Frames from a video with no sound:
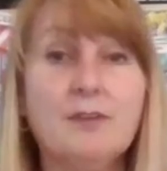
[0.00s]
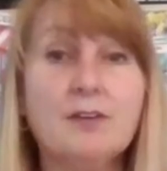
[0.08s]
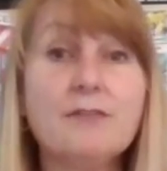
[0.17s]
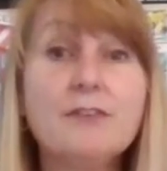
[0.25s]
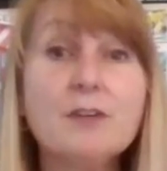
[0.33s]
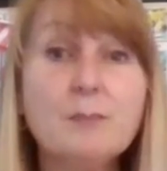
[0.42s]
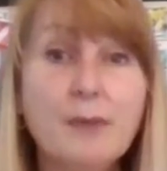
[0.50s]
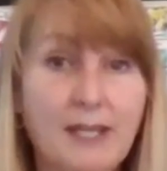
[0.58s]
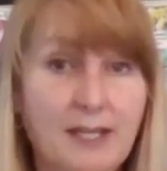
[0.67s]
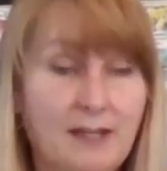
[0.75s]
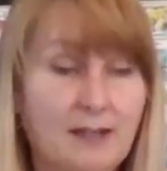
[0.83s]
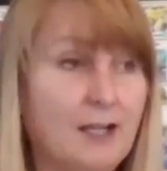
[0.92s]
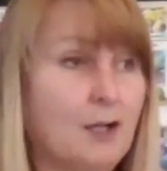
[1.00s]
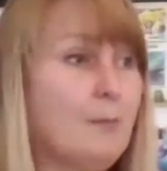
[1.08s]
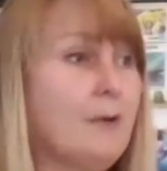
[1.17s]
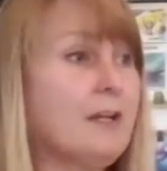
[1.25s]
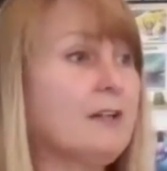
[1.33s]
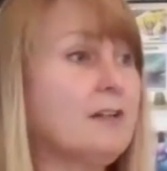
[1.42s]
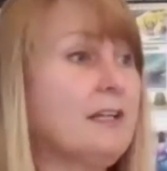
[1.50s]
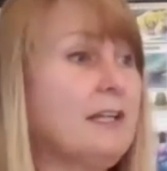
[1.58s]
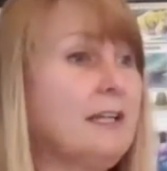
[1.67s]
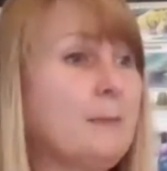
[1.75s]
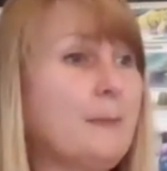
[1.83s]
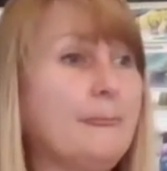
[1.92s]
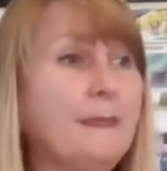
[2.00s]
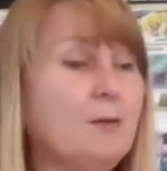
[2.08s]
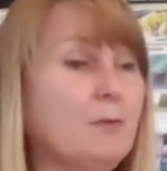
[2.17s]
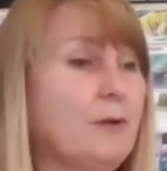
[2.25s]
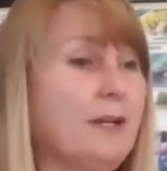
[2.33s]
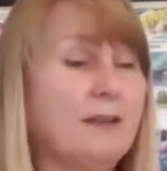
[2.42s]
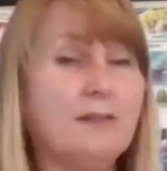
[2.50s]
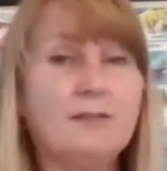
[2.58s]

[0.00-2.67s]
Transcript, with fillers: your foot pain, monitoring you know what.